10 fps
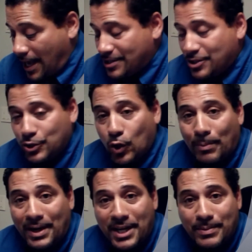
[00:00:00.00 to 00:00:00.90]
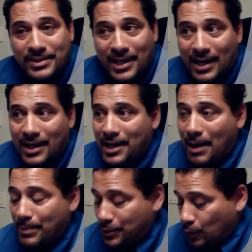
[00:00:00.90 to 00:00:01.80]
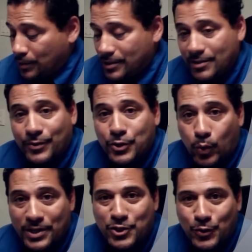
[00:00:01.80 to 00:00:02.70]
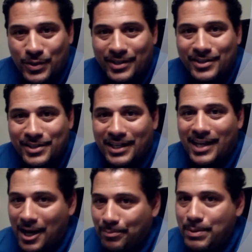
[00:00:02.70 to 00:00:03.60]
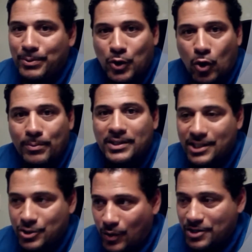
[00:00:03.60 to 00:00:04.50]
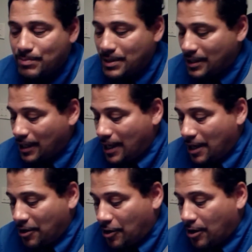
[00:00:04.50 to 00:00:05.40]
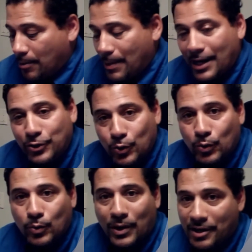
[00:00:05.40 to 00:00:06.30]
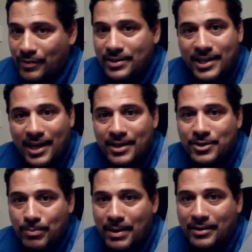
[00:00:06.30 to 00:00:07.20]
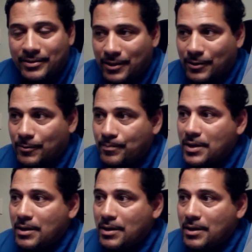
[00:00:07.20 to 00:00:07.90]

As you know, my name is Don. I've been doing this for 22 years. A lot of people know me. They trust me. I do whatever it takes to make a deal,